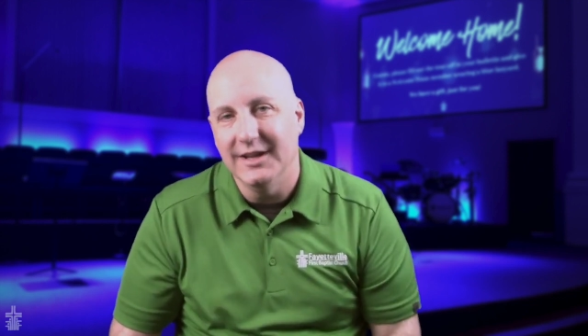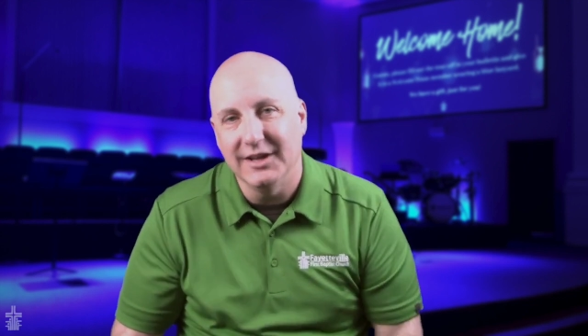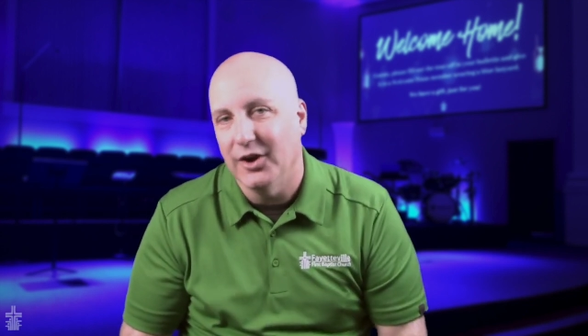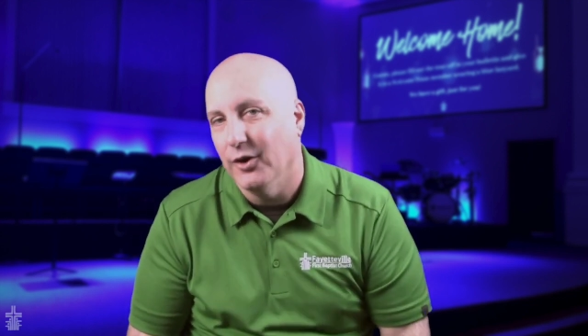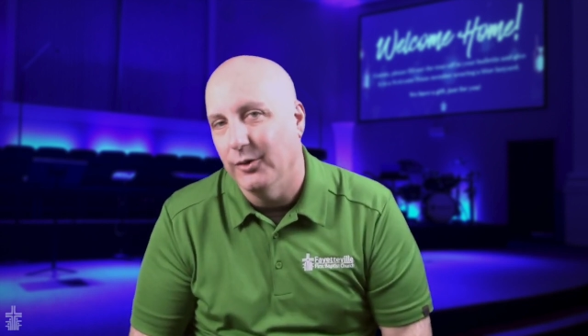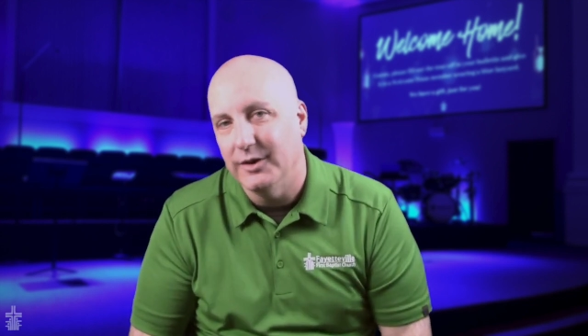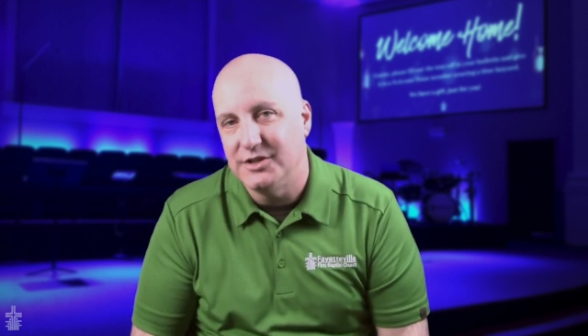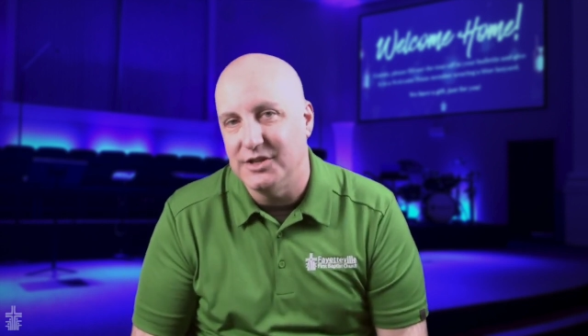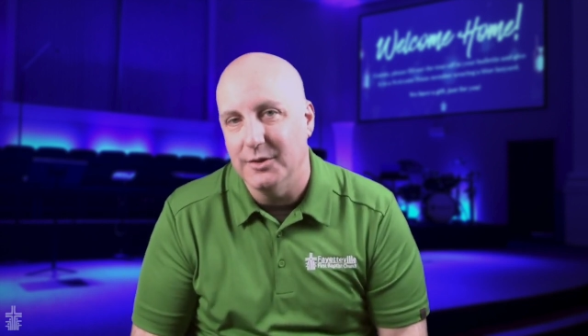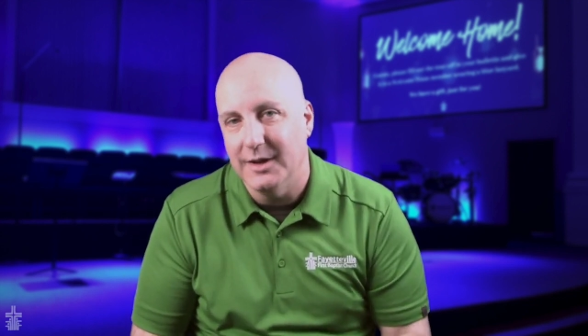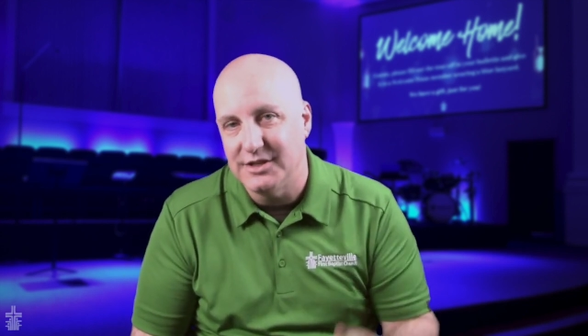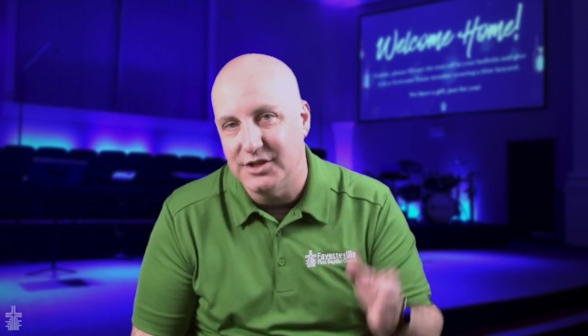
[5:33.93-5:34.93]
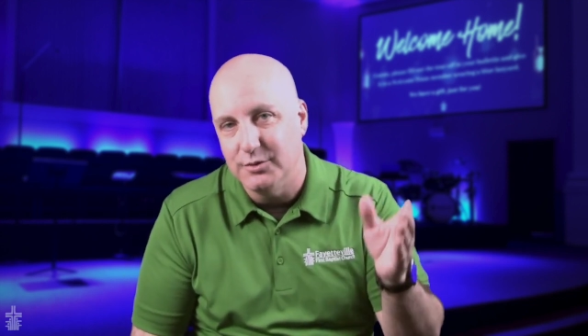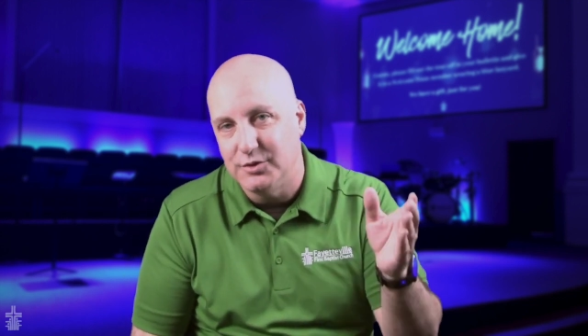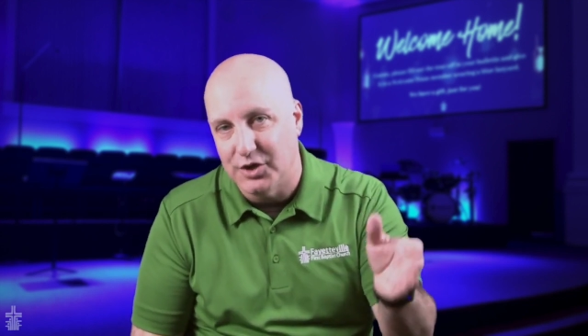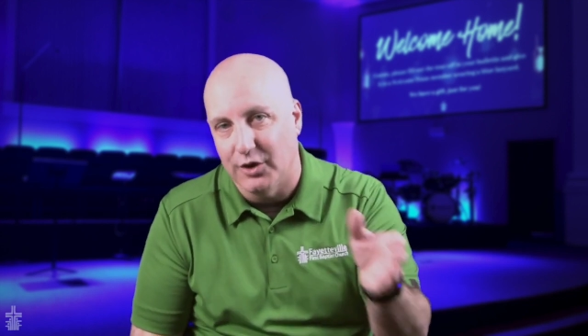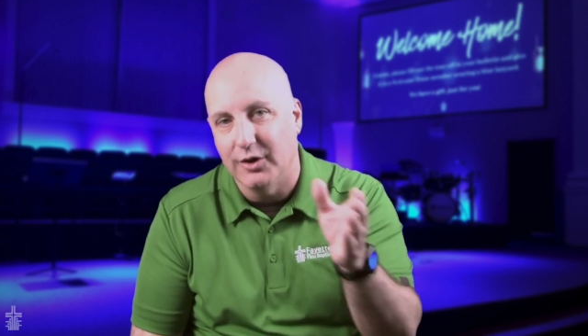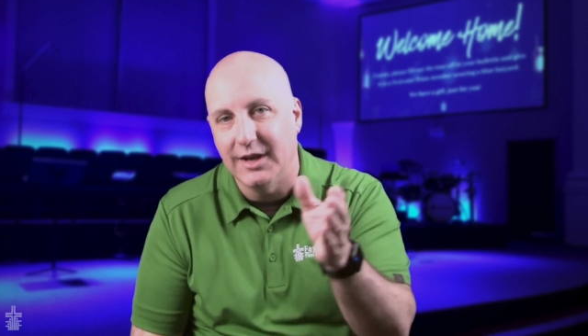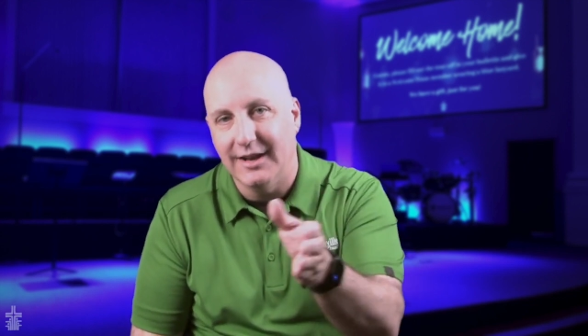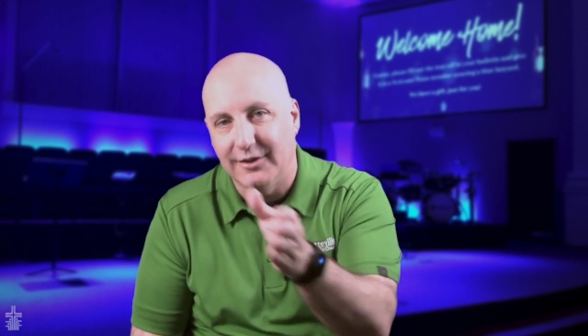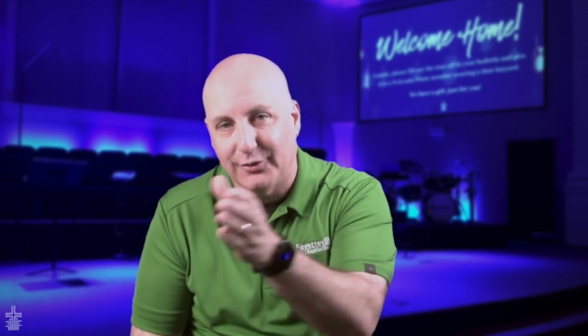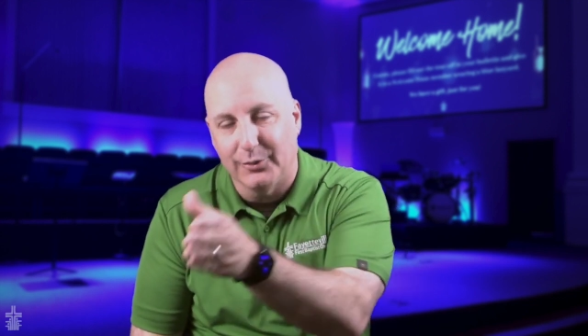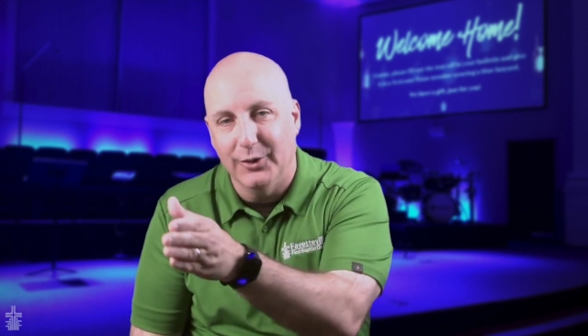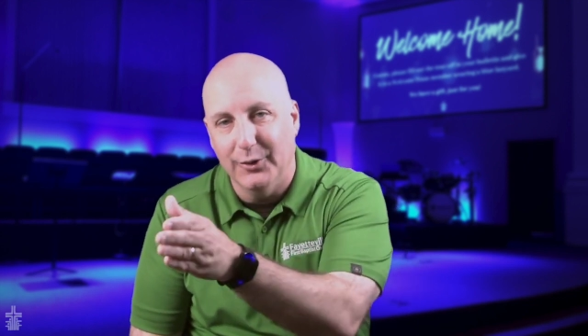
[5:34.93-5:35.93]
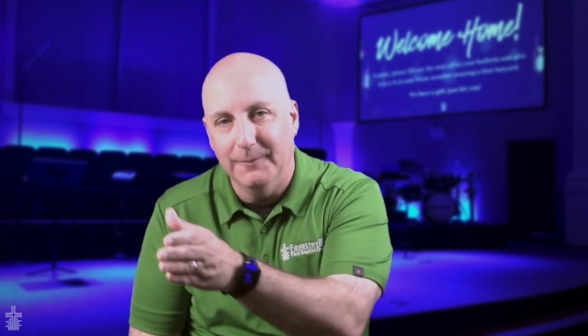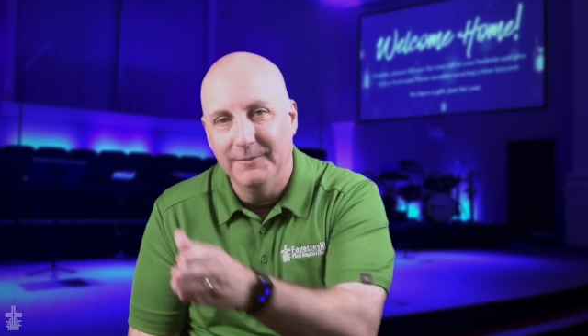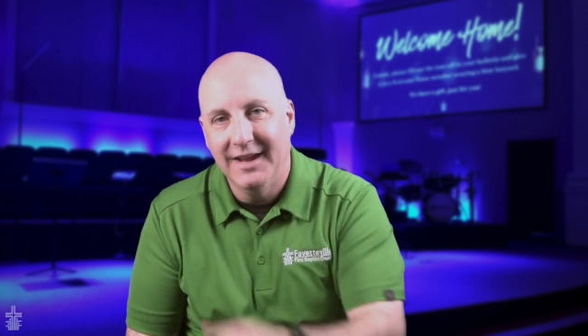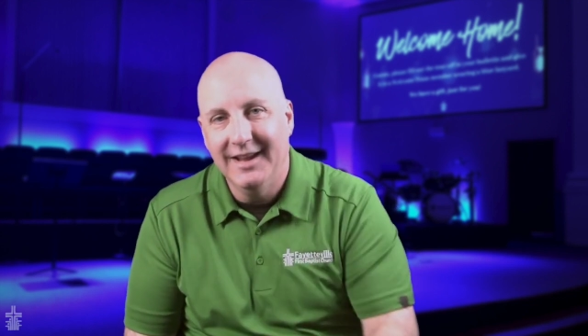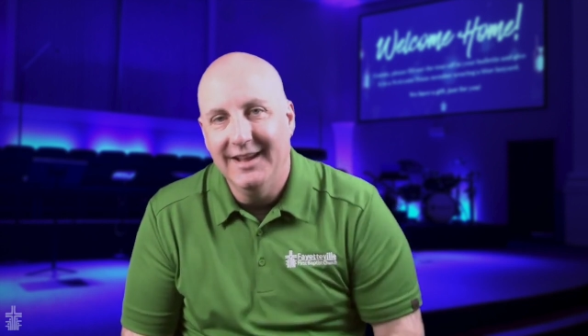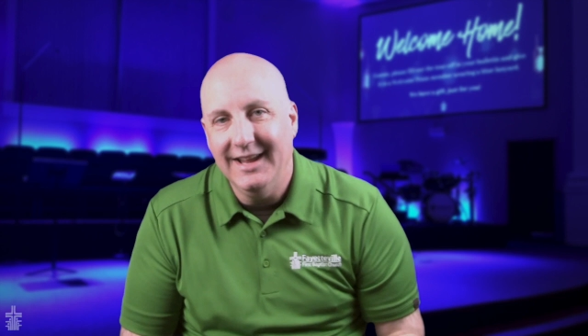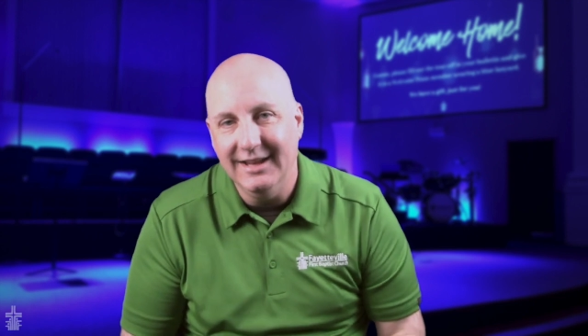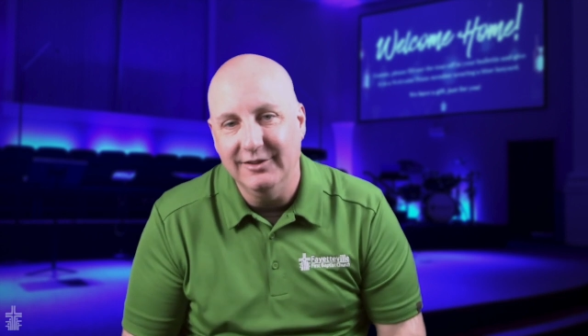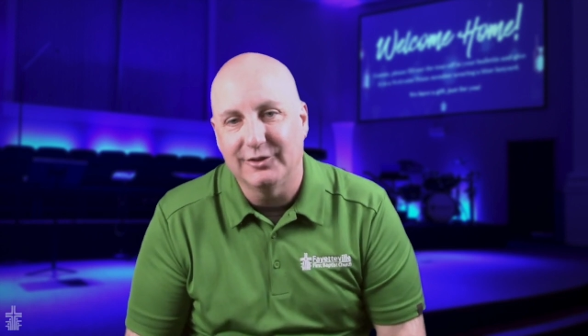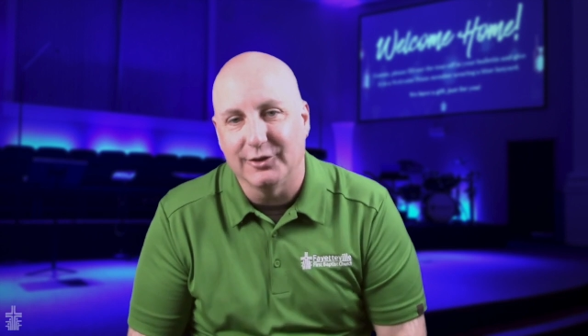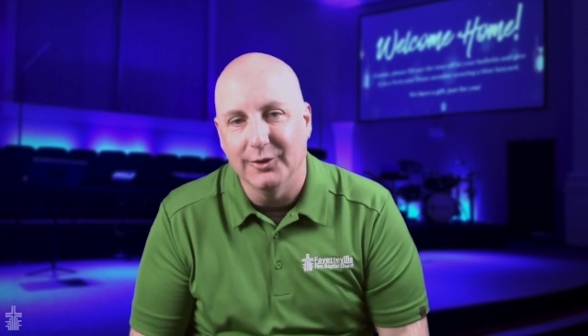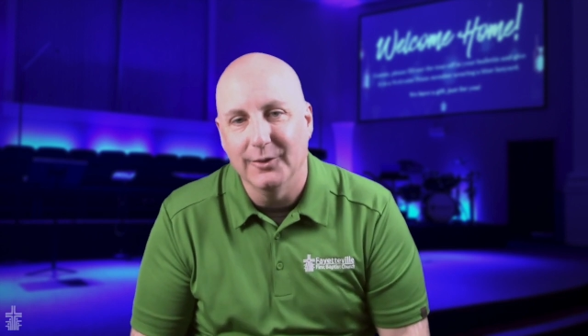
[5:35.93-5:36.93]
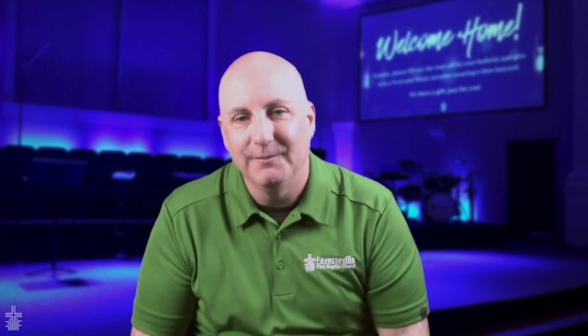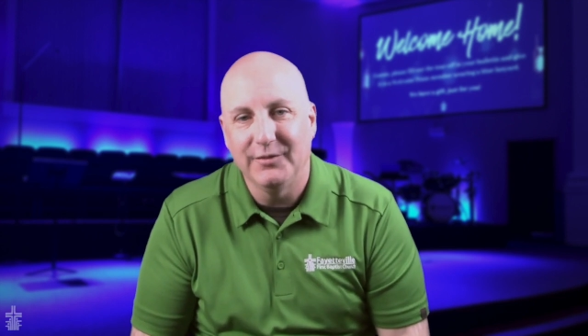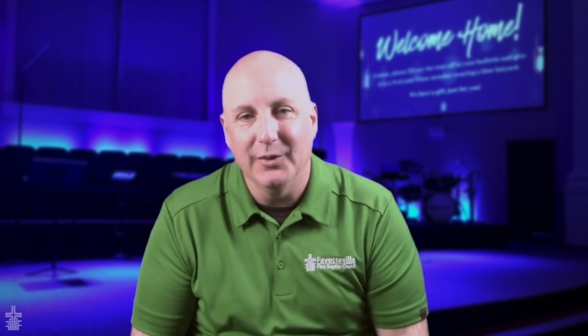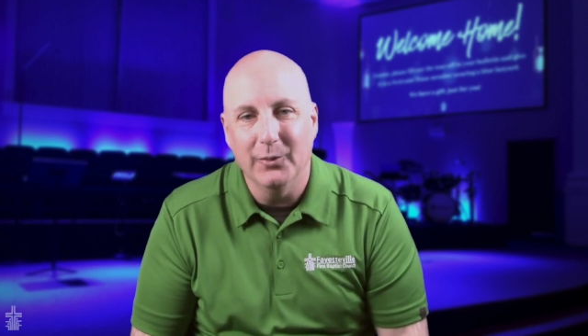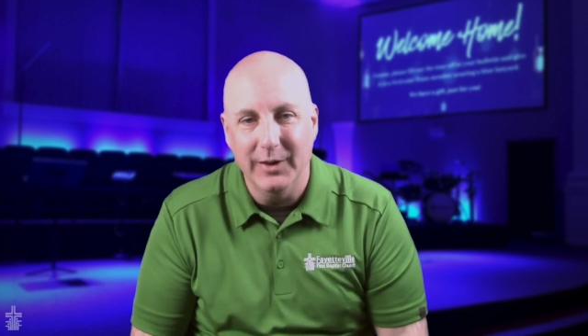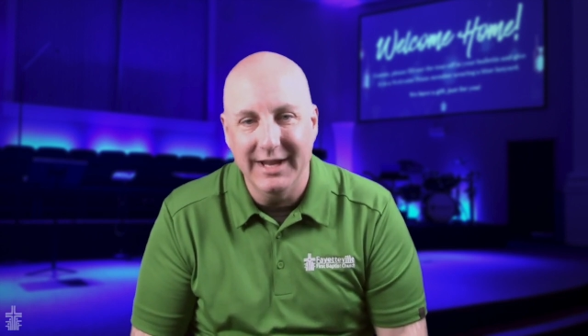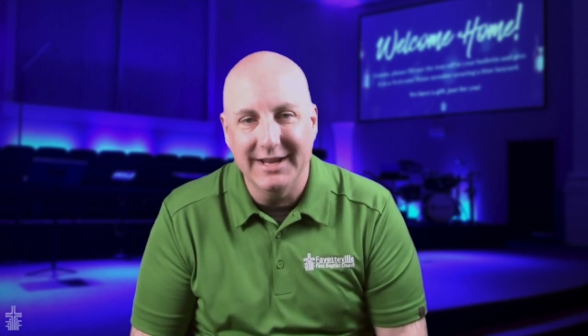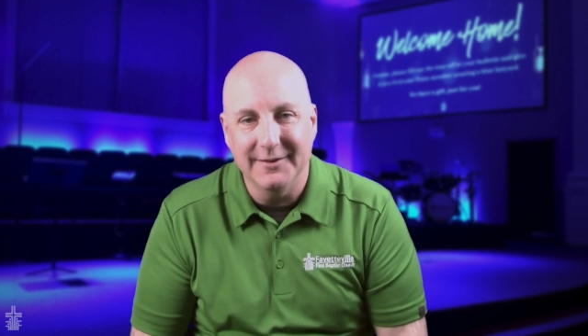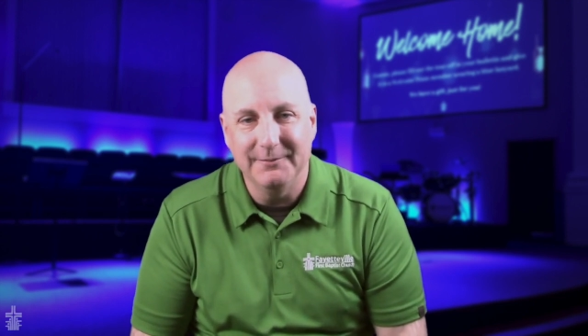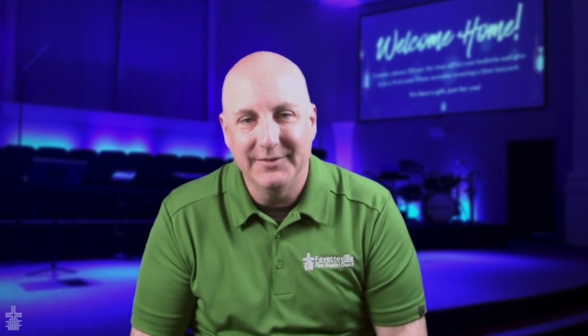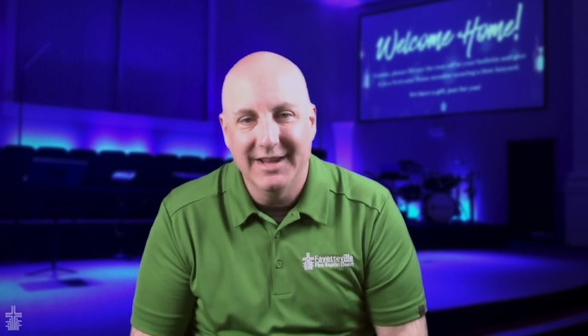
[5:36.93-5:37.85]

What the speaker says: encourage you as you journey through Easter week.